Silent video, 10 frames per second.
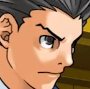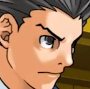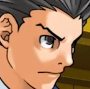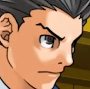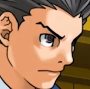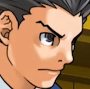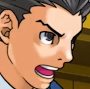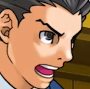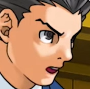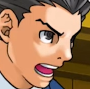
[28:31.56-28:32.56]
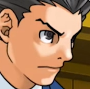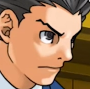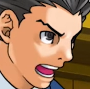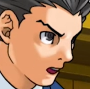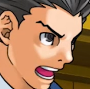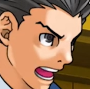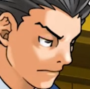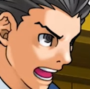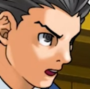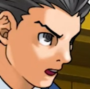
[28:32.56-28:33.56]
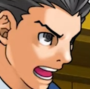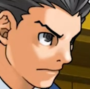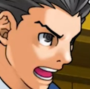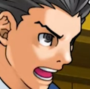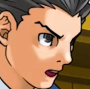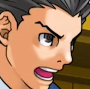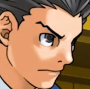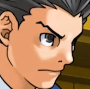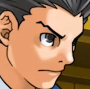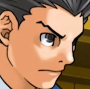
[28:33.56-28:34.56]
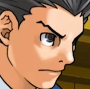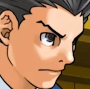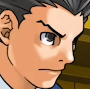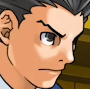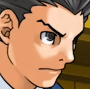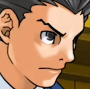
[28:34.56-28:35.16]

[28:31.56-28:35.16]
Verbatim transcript: Well, then you could have put Hammer in that costume with someone else's